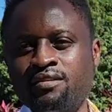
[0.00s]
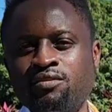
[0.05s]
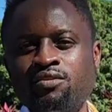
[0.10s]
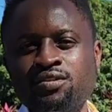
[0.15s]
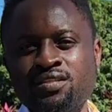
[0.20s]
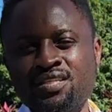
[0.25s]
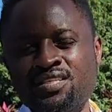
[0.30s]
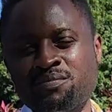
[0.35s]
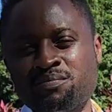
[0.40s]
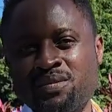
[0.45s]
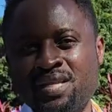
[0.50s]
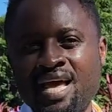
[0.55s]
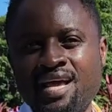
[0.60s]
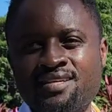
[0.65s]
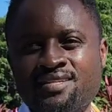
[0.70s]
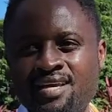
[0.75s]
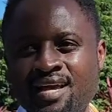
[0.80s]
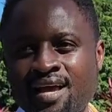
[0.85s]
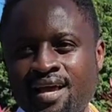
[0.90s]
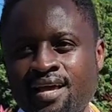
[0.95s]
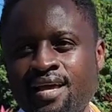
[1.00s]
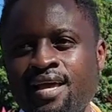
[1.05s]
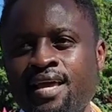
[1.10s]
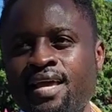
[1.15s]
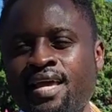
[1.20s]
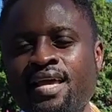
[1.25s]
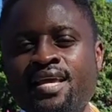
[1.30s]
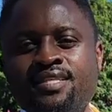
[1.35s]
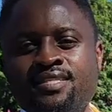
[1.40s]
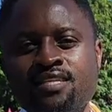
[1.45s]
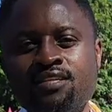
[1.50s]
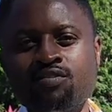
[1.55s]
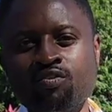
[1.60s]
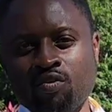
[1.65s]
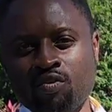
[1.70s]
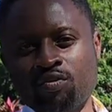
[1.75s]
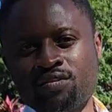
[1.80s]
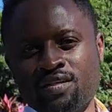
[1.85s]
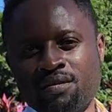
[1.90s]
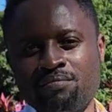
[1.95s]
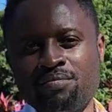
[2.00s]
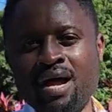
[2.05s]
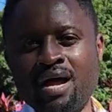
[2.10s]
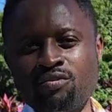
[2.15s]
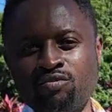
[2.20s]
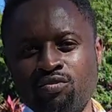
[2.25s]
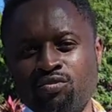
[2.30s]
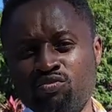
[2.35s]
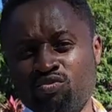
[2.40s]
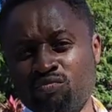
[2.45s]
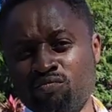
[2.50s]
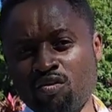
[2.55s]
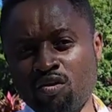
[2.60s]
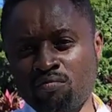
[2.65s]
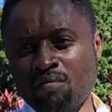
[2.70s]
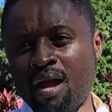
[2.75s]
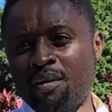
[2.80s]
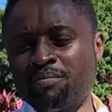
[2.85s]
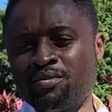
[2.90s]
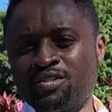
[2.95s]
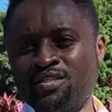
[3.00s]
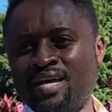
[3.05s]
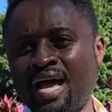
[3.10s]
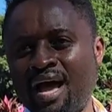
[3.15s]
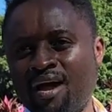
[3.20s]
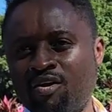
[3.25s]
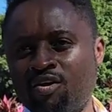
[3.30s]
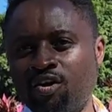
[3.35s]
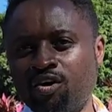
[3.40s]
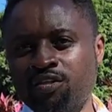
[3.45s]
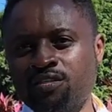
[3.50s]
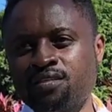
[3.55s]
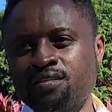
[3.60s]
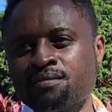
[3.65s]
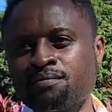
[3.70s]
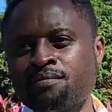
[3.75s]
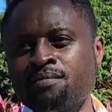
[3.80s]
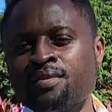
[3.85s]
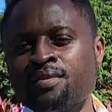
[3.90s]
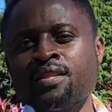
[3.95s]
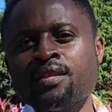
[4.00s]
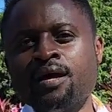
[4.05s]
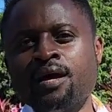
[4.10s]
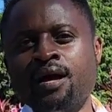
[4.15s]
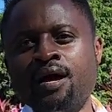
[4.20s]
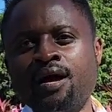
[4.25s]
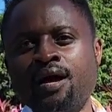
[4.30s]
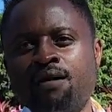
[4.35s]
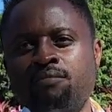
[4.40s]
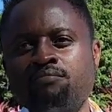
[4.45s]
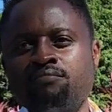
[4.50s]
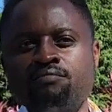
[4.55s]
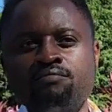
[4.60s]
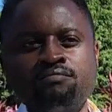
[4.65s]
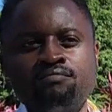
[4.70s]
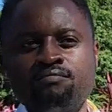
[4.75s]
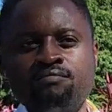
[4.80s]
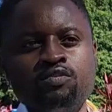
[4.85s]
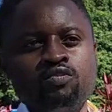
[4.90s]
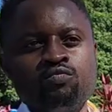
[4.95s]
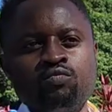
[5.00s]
Lucy's Plaza 18 Old Aba Road of Port Harcourt um,